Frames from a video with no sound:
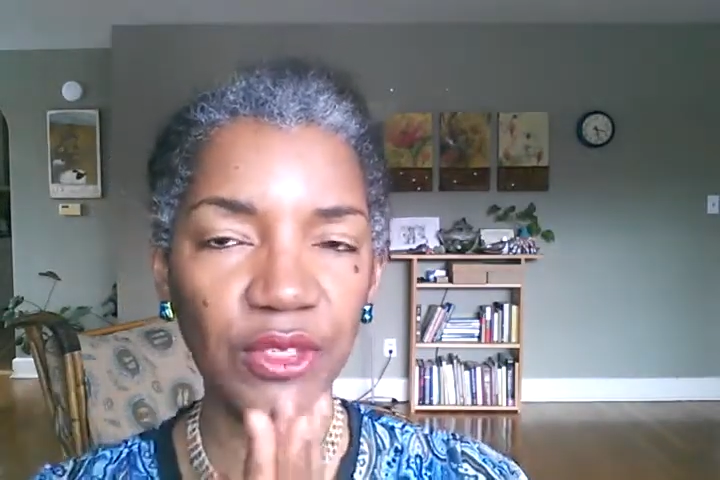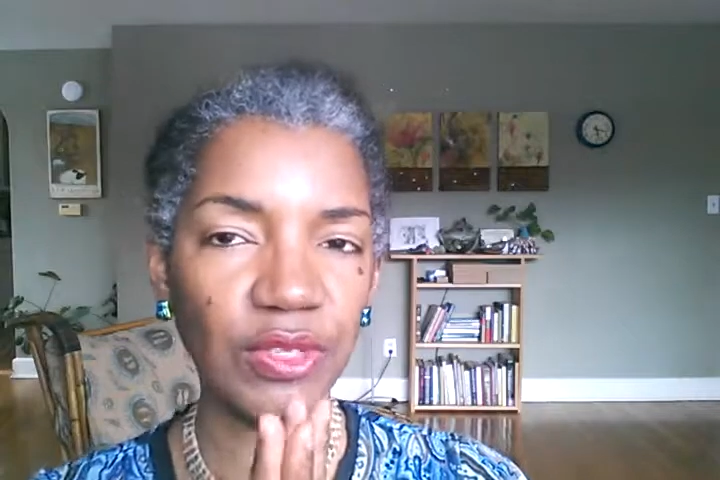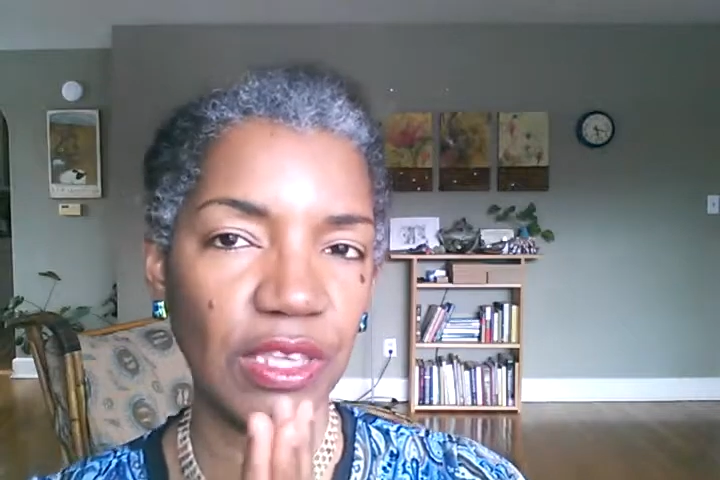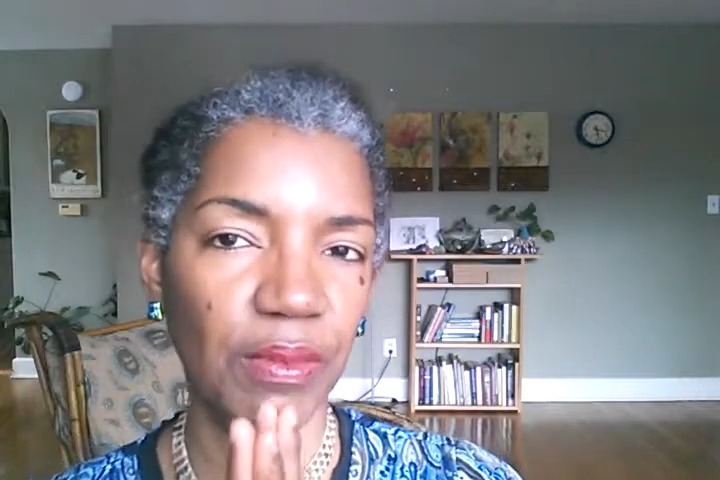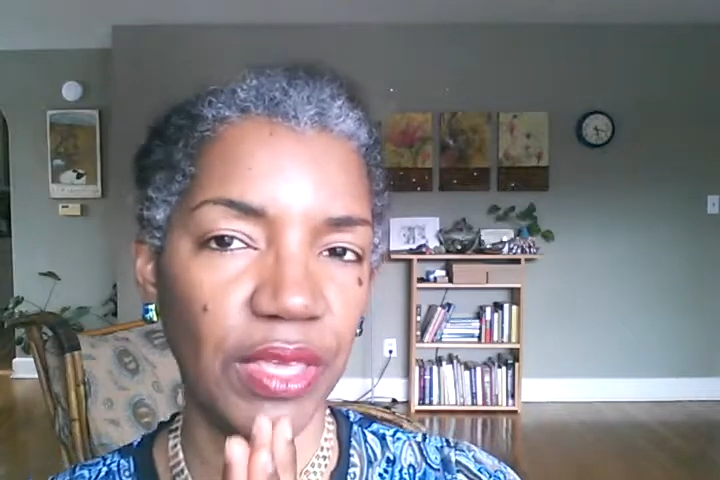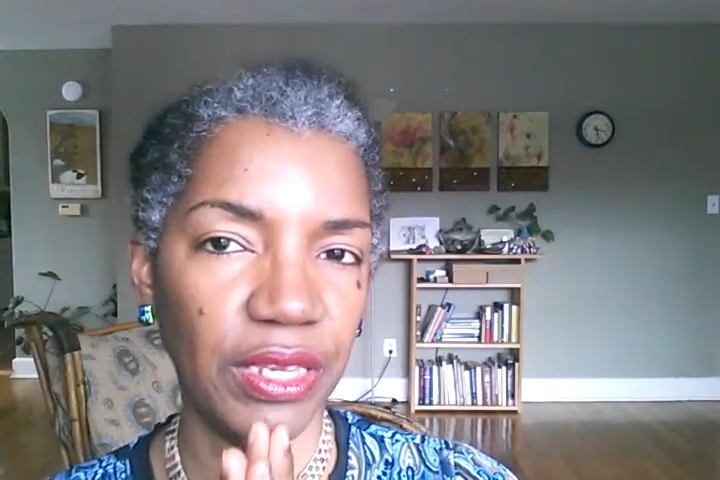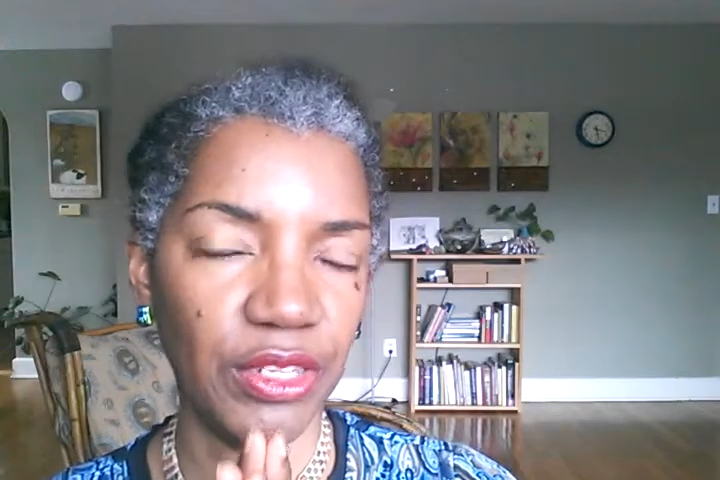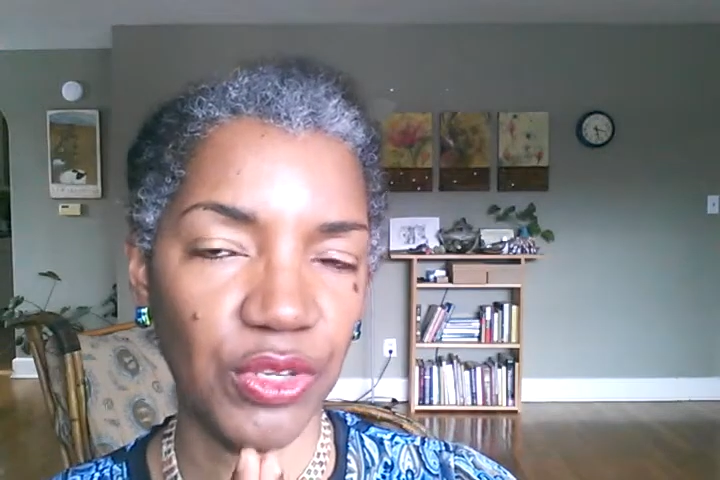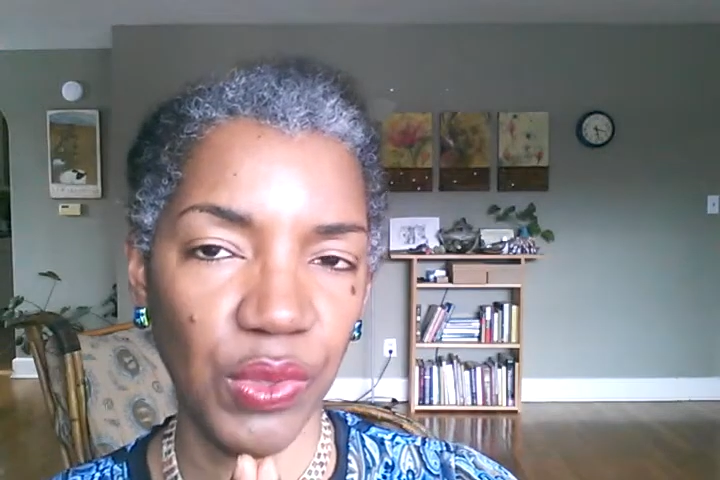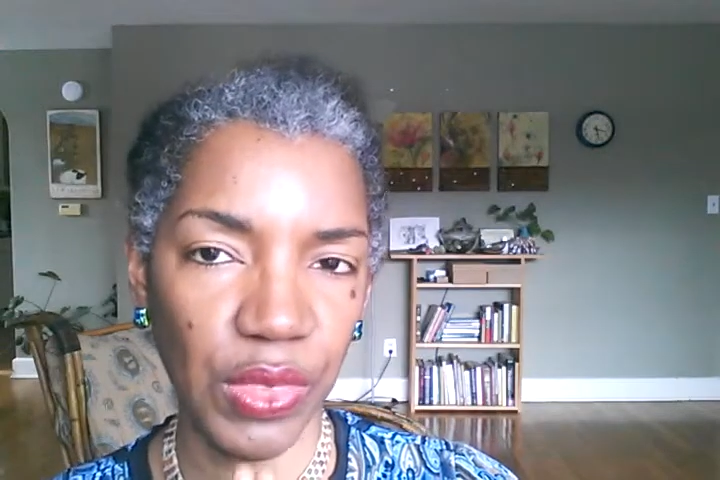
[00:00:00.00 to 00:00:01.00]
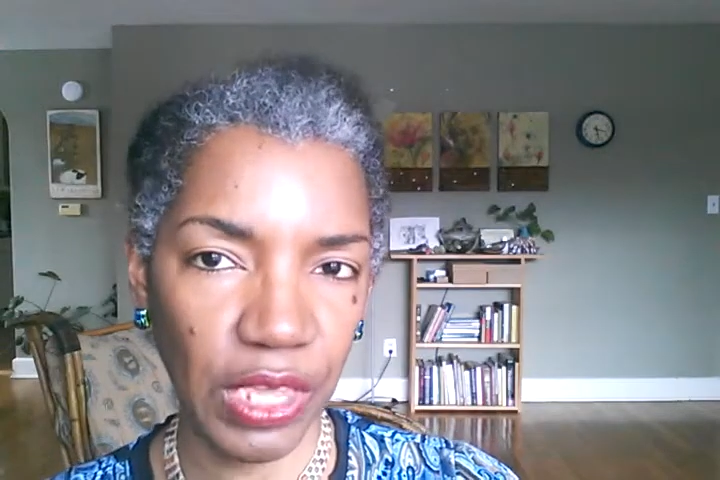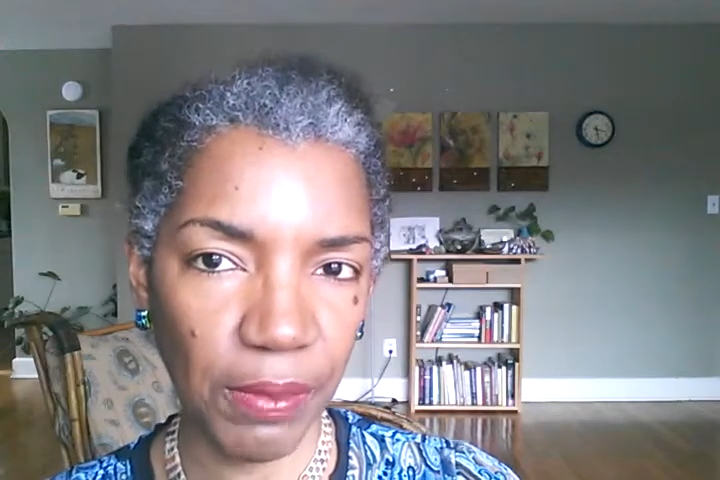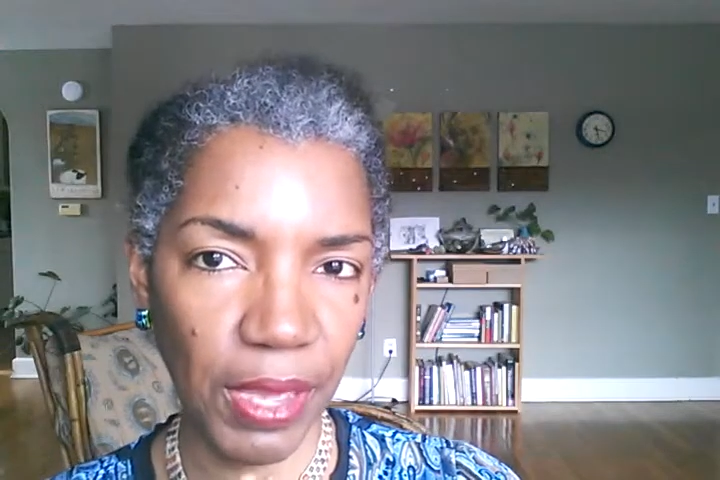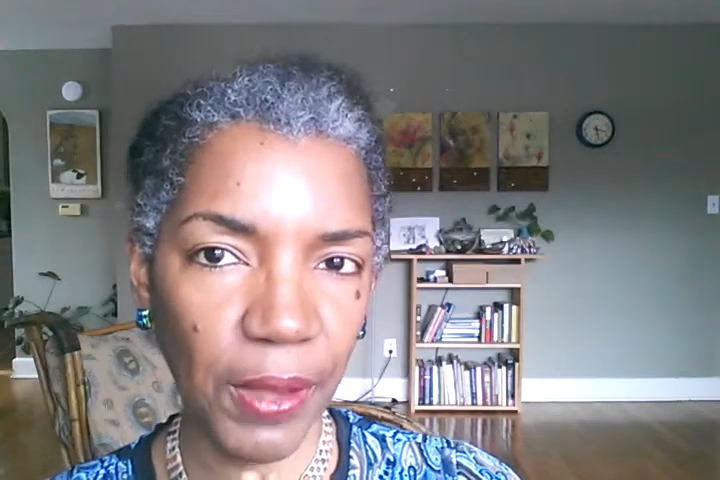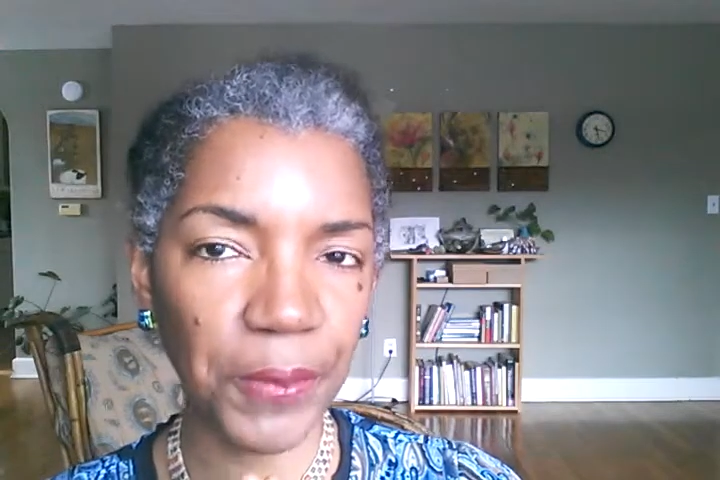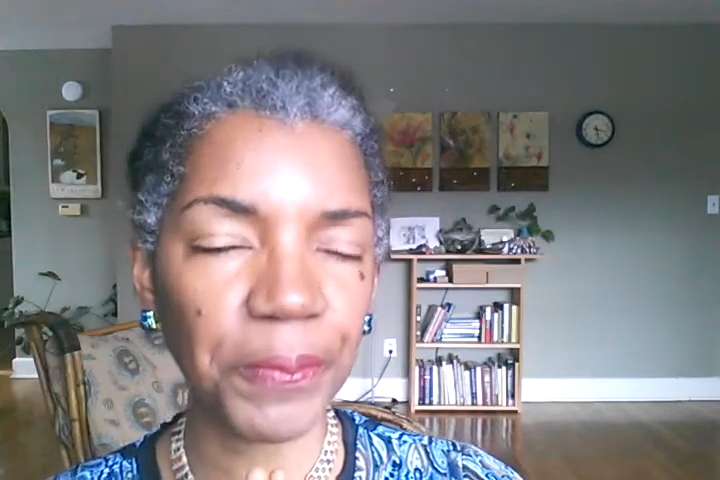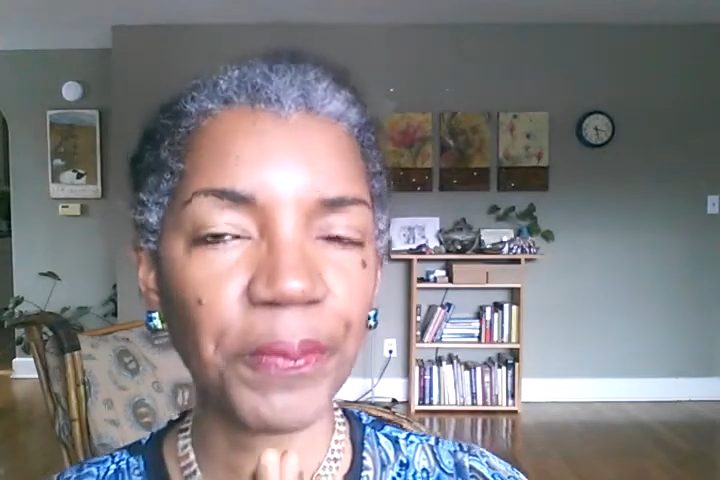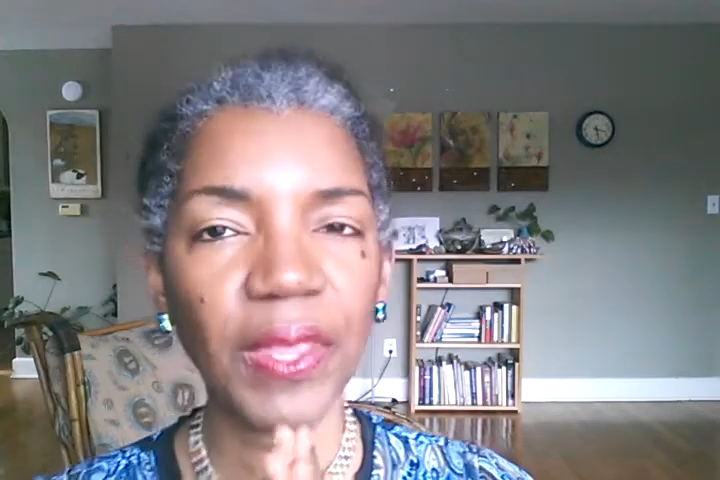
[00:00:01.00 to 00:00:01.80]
you something to think about,